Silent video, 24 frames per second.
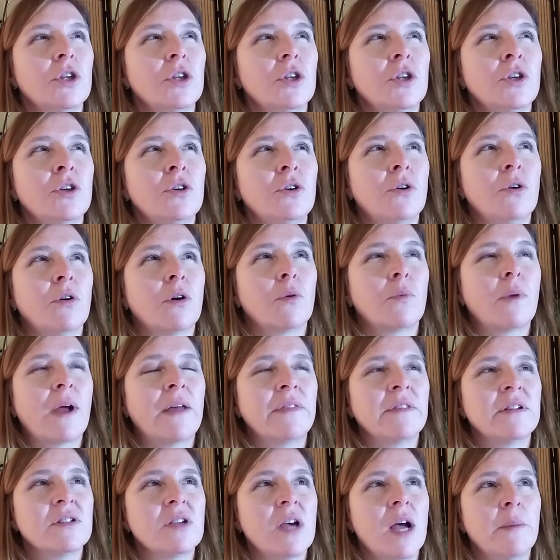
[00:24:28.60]
you know,
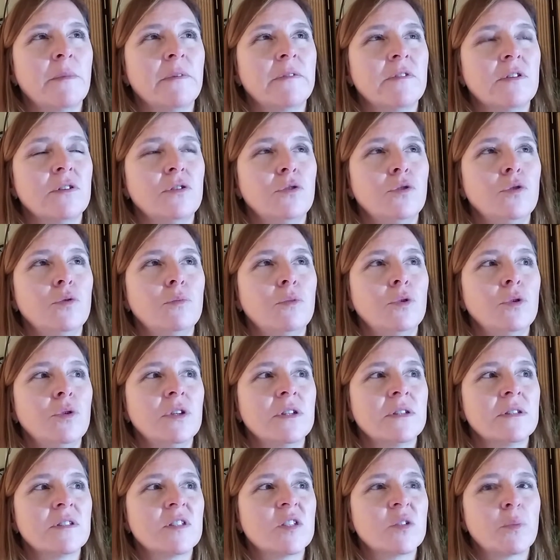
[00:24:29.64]
around the time of the new moon
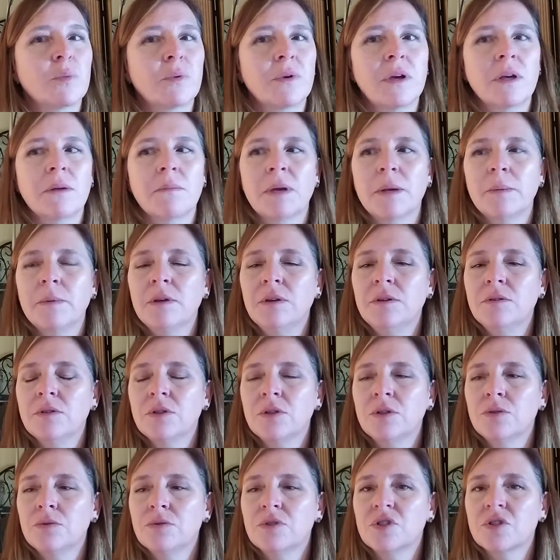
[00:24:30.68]
in the spring, maybe you,
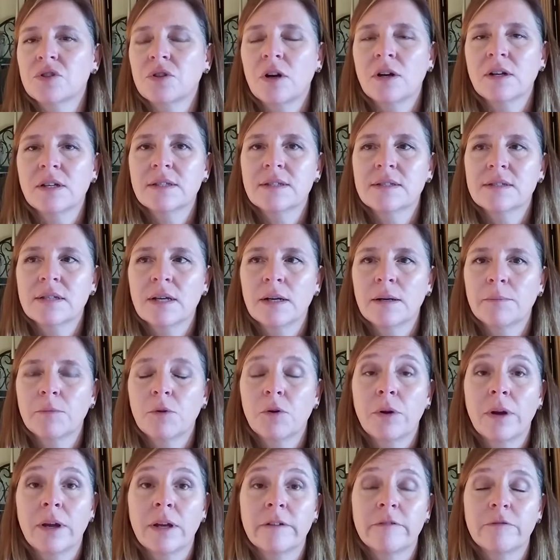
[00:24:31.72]
you started some
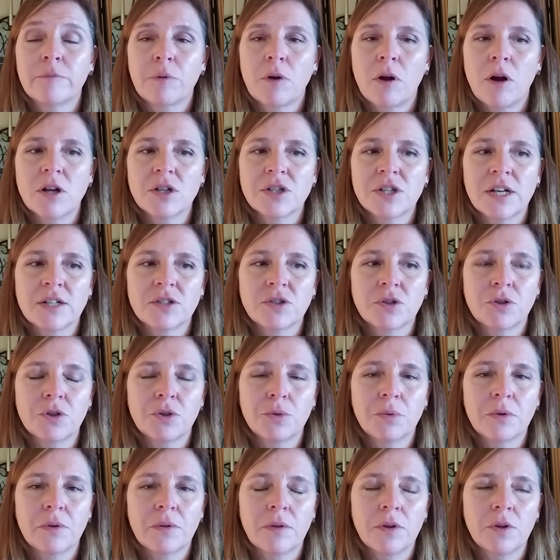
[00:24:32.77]
creative project or you
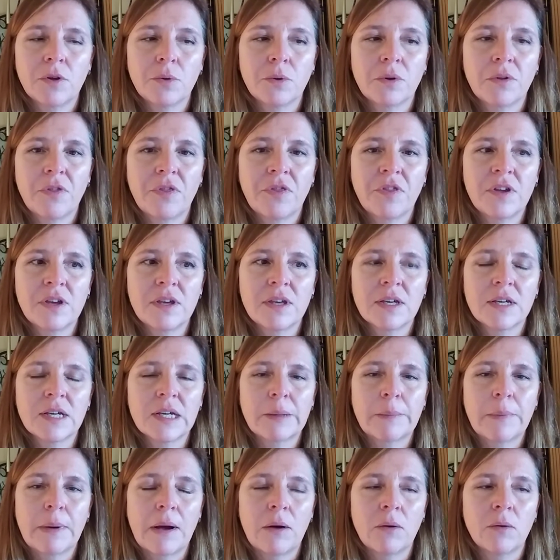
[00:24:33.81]
were, you were thinking
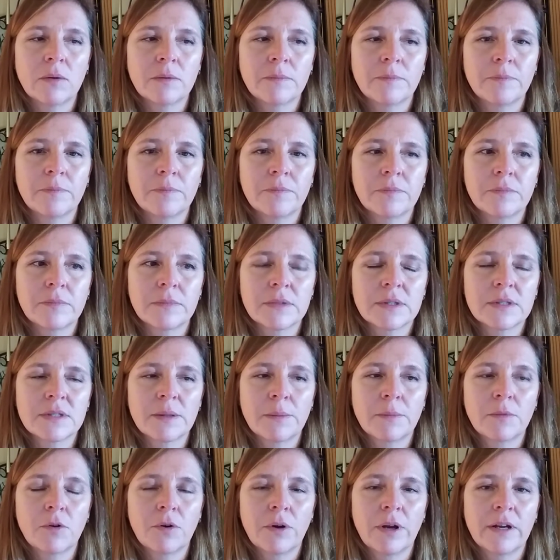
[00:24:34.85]
about
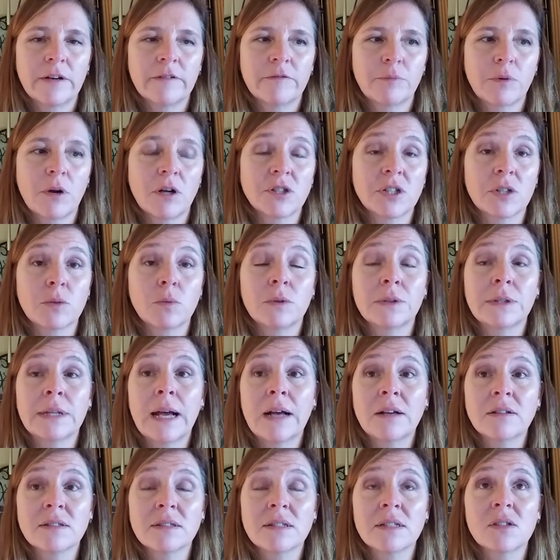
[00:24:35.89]
some creative project. Well,
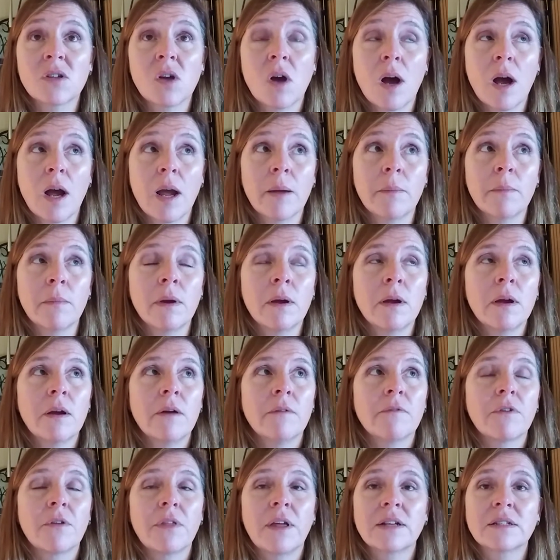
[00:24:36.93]
now's the time
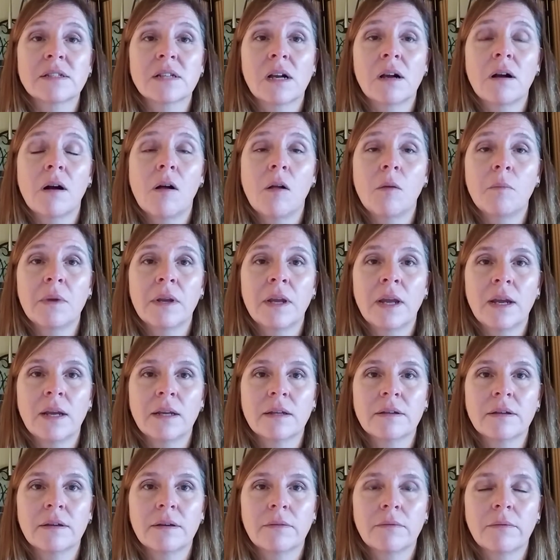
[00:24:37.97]
for that to
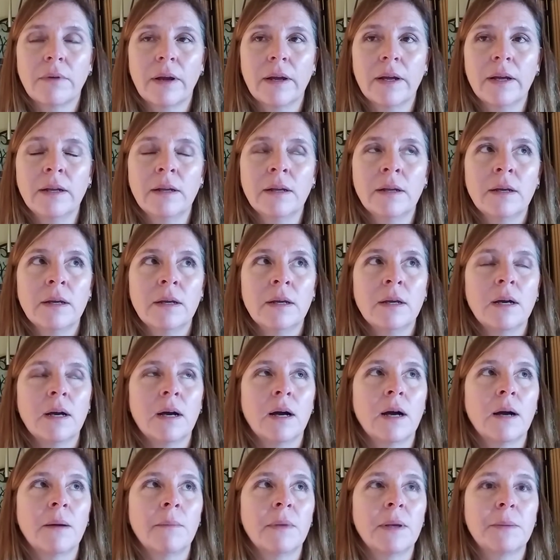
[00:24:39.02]
culminate, right?
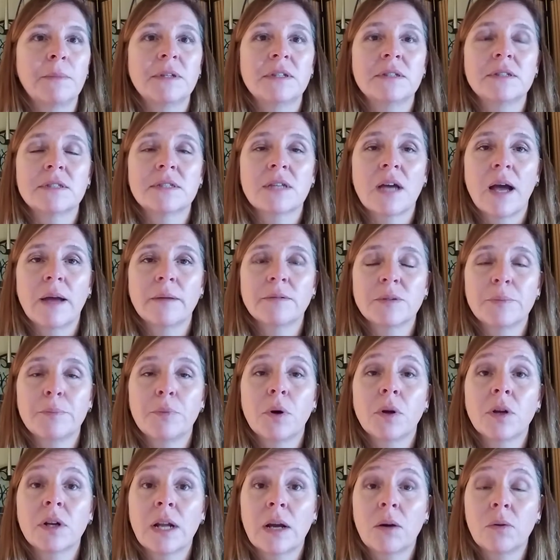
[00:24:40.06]
Uh, maybe time to
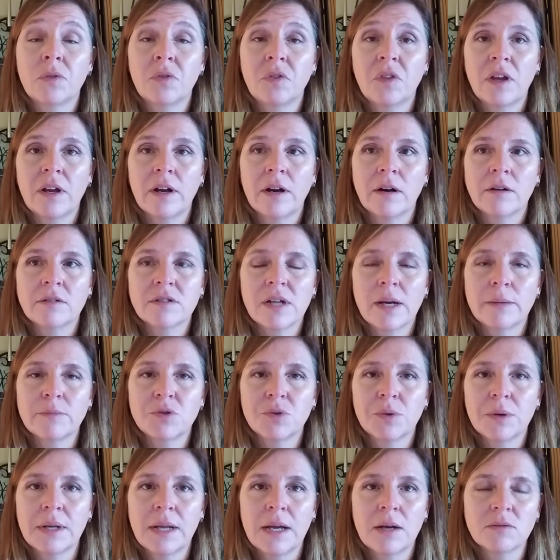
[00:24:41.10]
put it out there, time
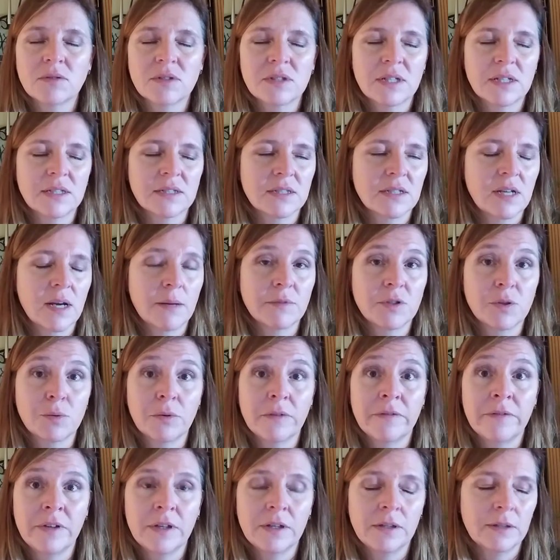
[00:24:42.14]
to announce it, time to
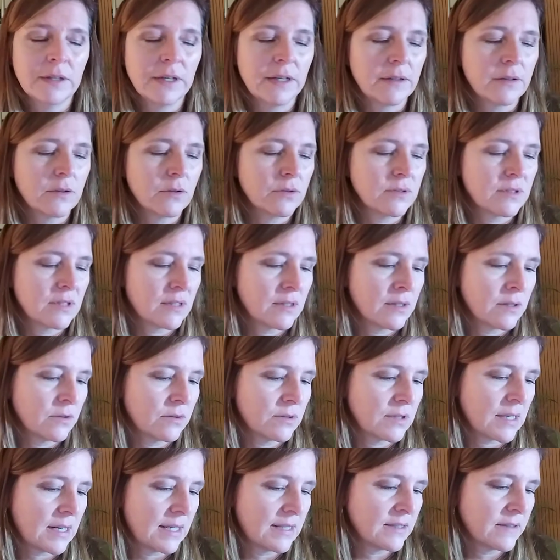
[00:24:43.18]
reveal it, those,
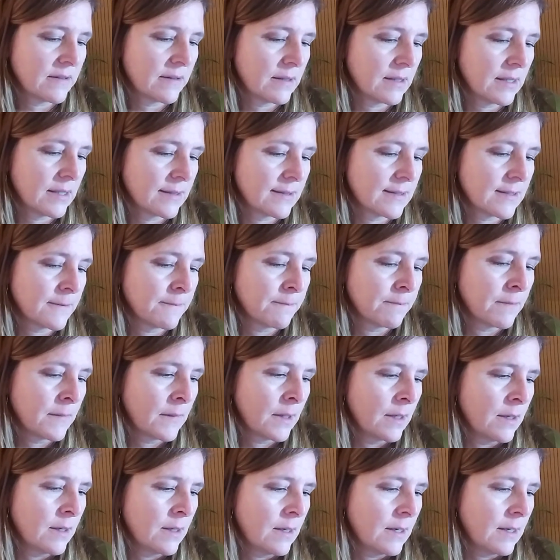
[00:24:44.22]
those kinds of things.
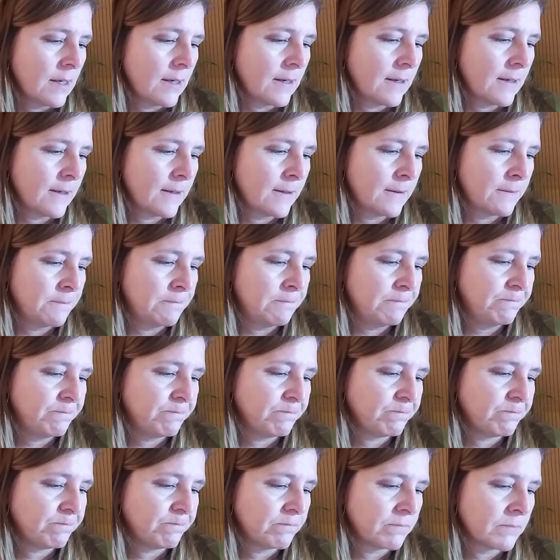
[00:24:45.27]
Um,
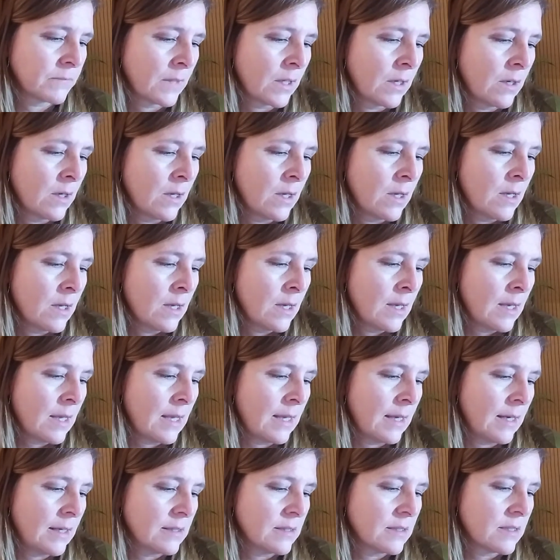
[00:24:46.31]

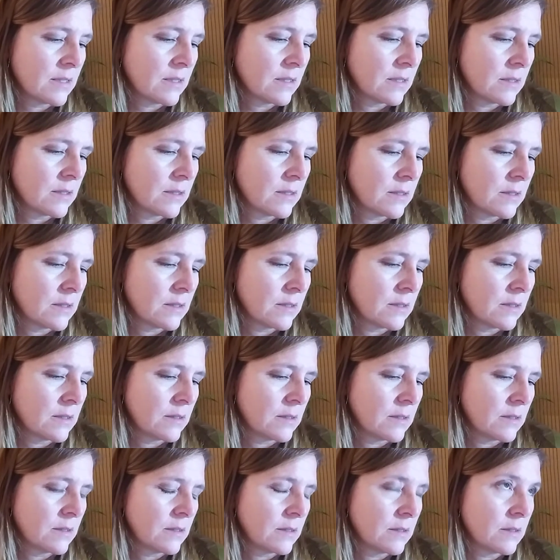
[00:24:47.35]
and
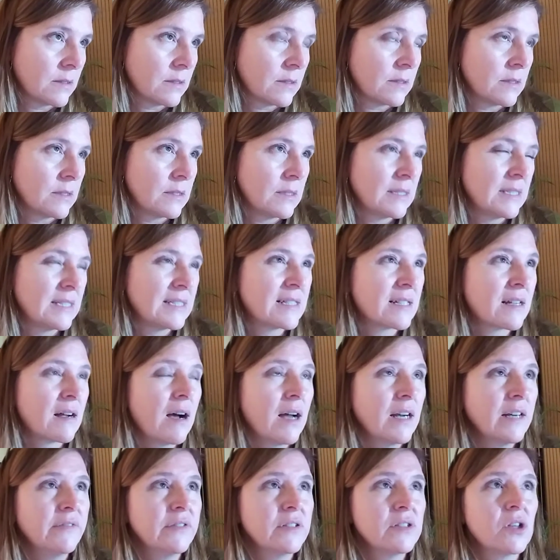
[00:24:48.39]
it's
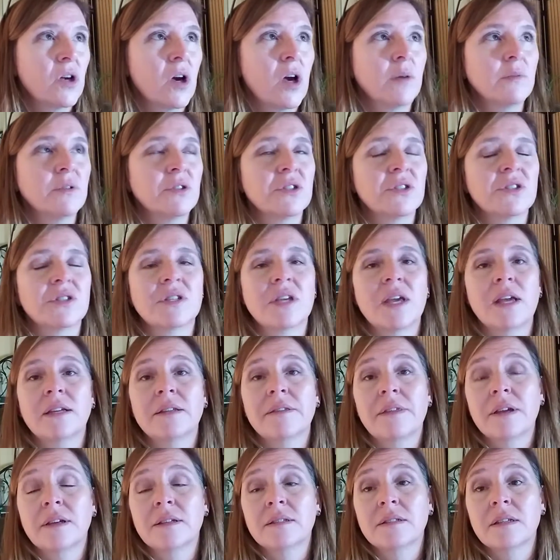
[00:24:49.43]
kind of a time to just take
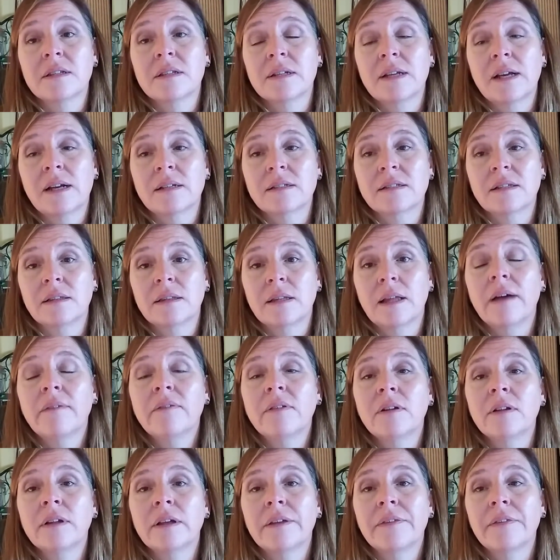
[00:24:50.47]
things to the next
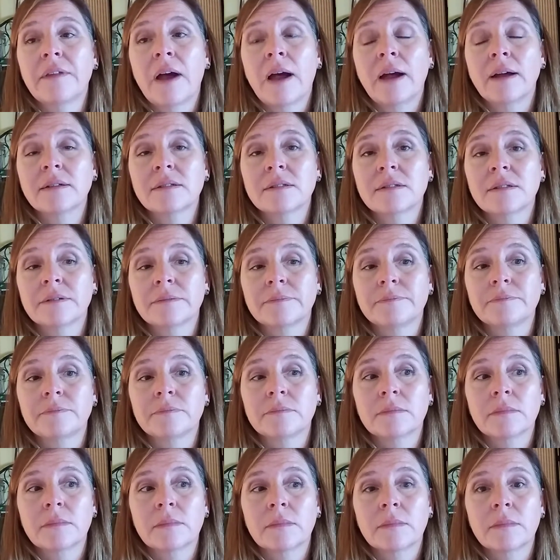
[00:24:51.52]
level in that
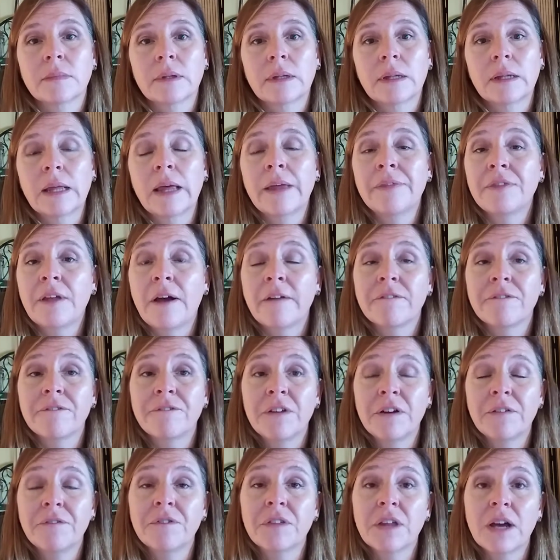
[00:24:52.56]
in that
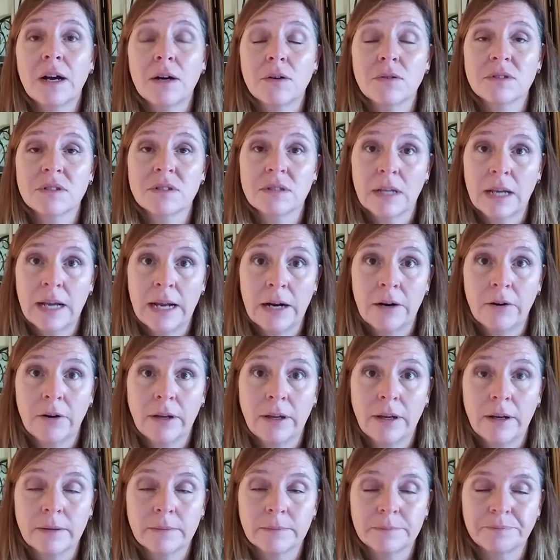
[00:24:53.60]
fifth house
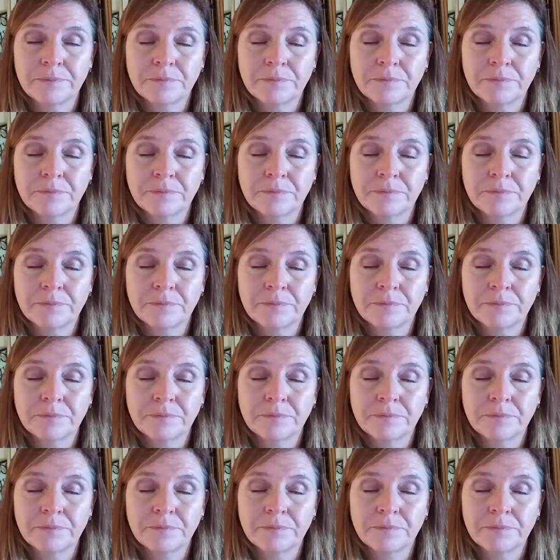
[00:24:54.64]
area.